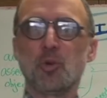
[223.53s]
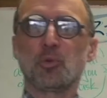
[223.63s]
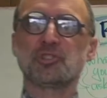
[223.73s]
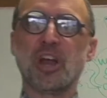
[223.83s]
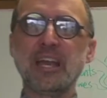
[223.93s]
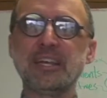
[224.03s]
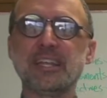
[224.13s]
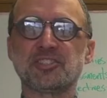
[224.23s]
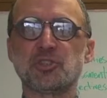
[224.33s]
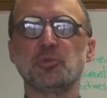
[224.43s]
We're trying to
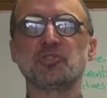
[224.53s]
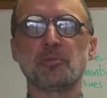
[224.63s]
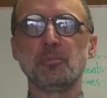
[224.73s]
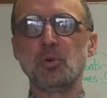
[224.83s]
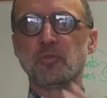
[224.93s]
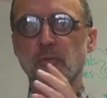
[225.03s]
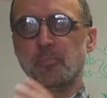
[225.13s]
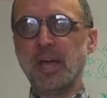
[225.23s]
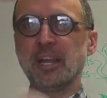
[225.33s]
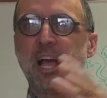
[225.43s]
get students to move from
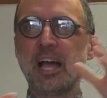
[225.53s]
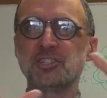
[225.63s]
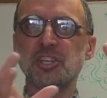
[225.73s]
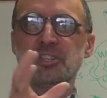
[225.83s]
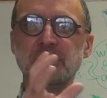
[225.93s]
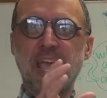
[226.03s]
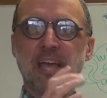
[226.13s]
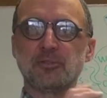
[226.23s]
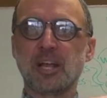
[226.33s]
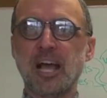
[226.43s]
pedagogy to
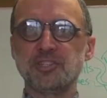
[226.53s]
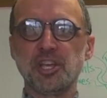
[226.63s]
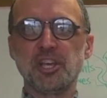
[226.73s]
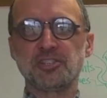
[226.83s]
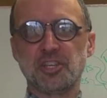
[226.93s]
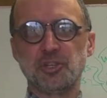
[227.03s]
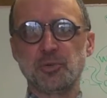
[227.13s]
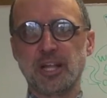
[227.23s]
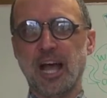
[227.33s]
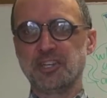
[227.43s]
andragogy to
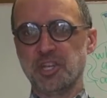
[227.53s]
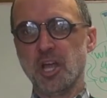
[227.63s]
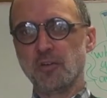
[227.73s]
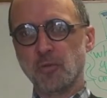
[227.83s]
heutagogy,